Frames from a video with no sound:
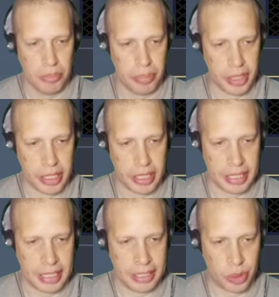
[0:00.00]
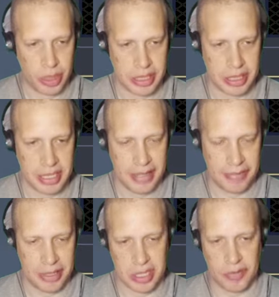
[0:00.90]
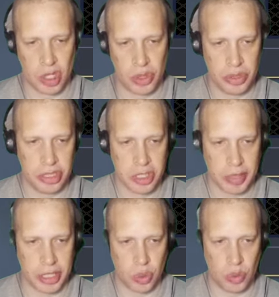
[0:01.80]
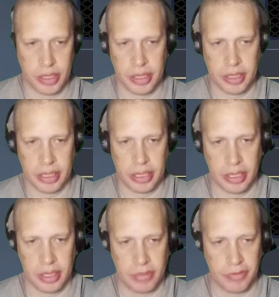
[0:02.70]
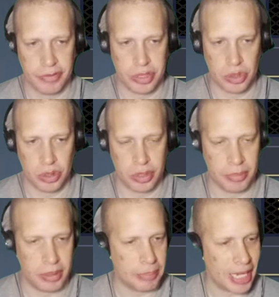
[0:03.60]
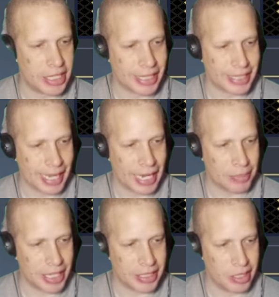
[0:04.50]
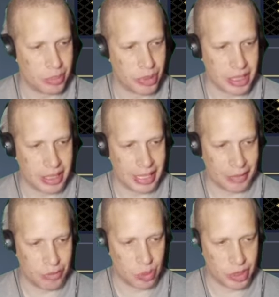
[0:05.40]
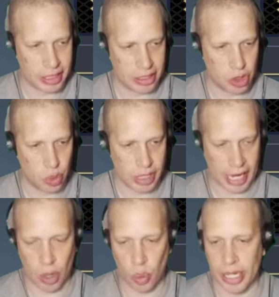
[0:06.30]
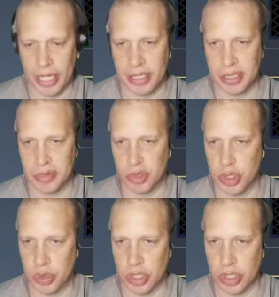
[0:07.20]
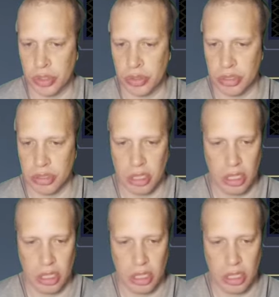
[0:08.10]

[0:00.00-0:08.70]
But it increases defense of all units by 20, and then physical and magic attack by 10%. Everyone within a 2-tile radius for 2 turns.